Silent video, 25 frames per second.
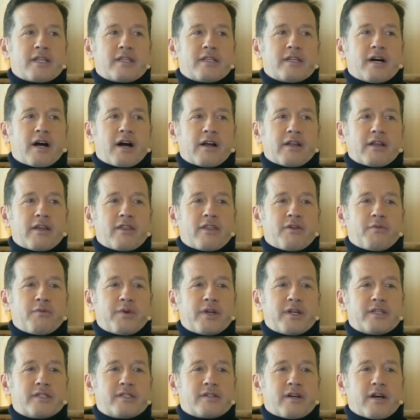that
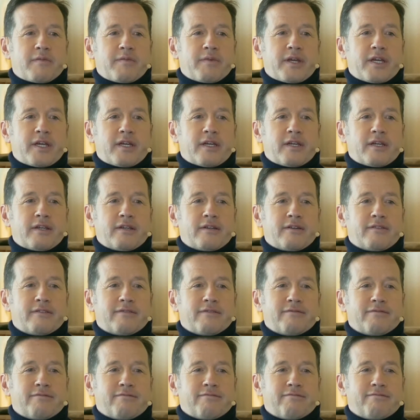RD3 is coming?
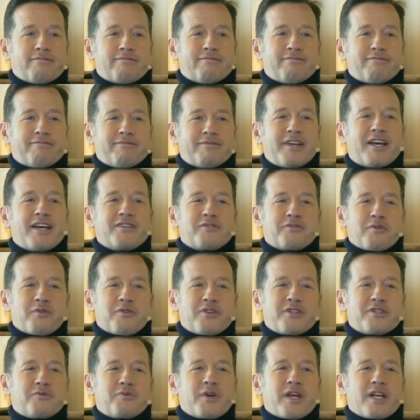Yes,
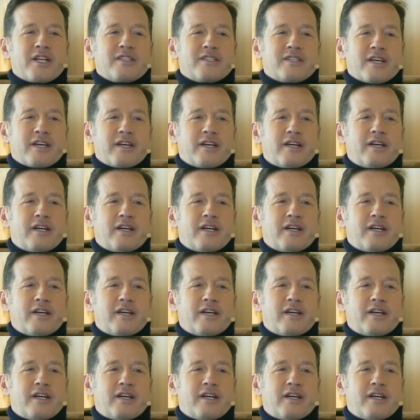this we can